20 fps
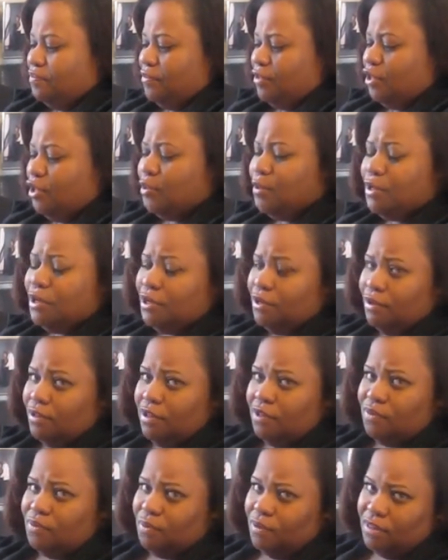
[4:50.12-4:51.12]
you would do
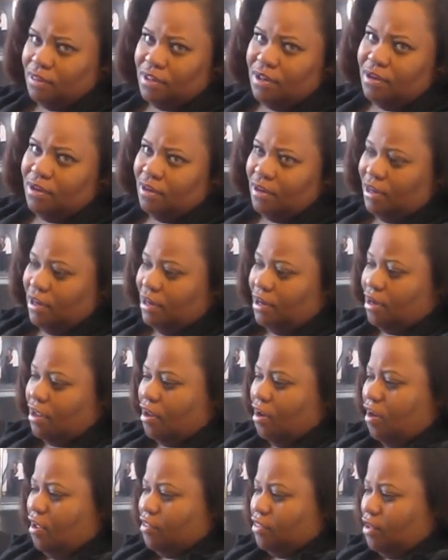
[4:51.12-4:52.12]
this with the linen
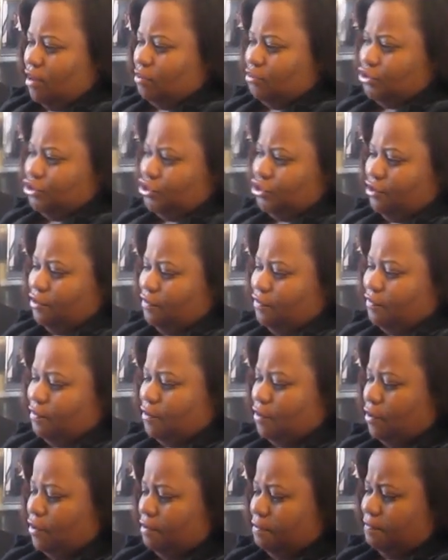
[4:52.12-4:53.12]
cloth, I'm sure,
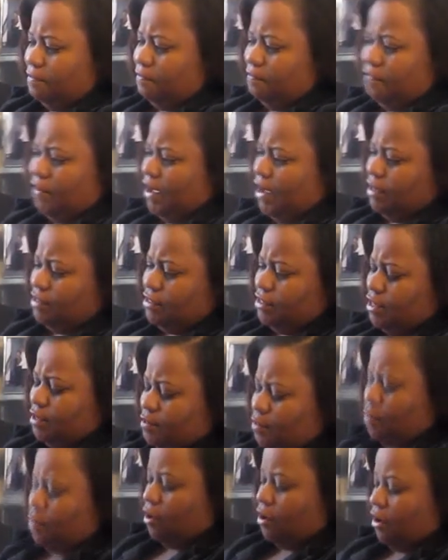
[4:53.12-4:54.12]
for a fancy
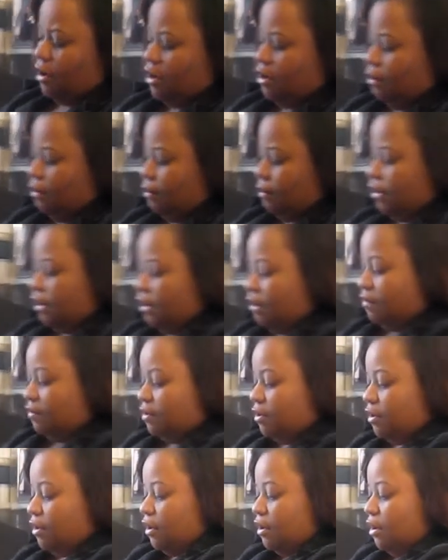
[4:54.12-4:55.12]
party or whatever.
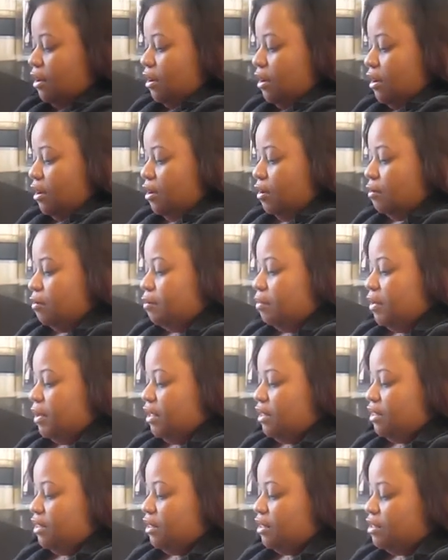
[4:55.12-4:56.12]

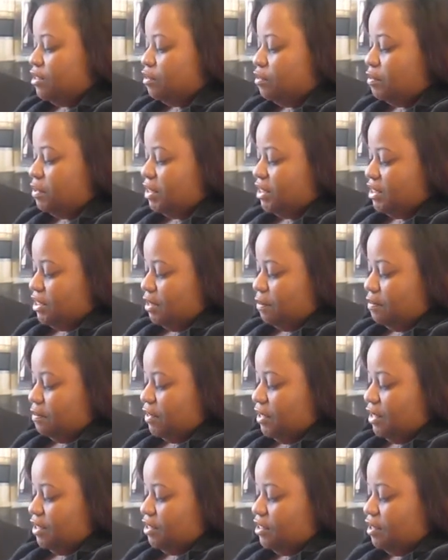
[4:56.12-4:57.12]
But this will be
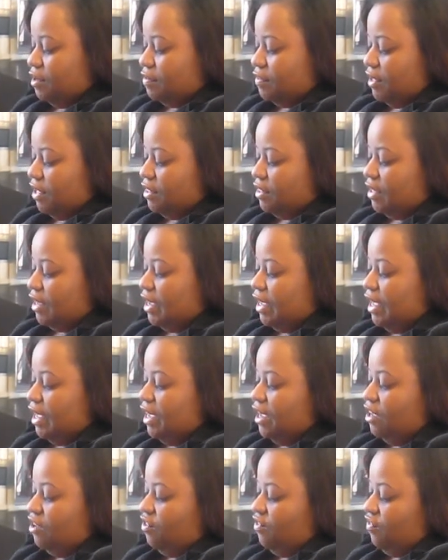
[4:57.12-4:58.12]
something so that the
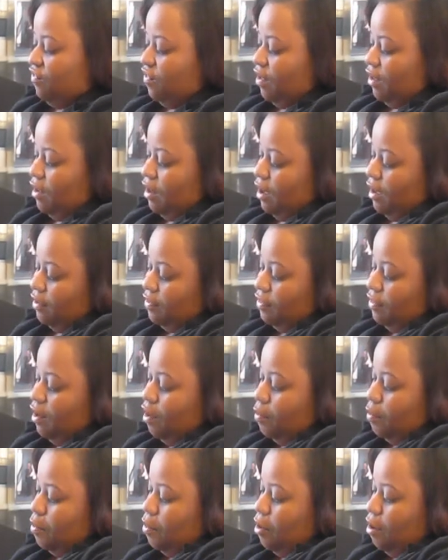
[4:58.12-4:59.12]
kids feel like
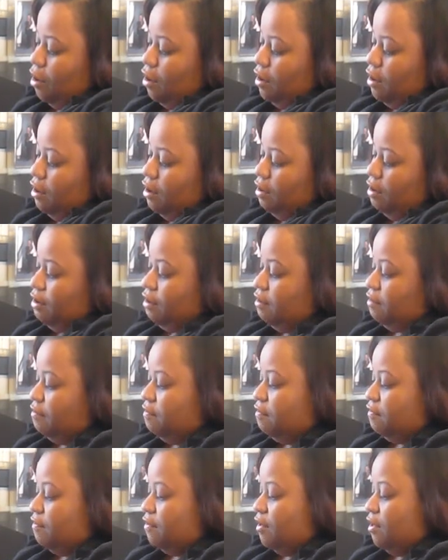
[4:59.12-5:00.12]
they're part
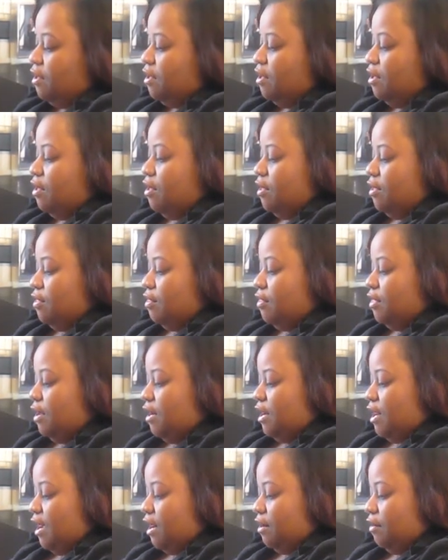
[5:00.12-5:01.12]
of the
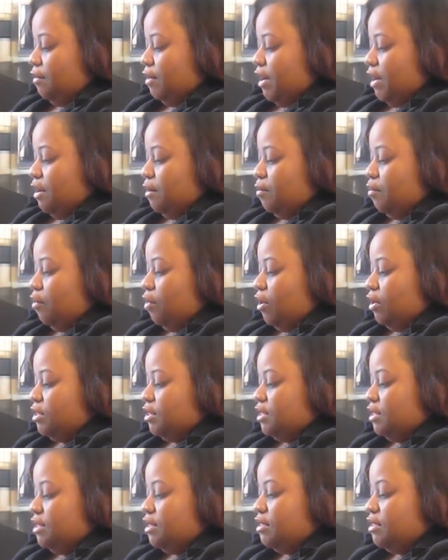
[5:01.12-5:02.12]
decorating
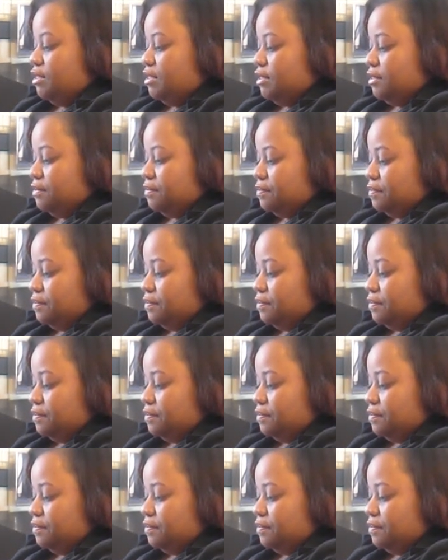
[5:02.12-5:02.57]
process.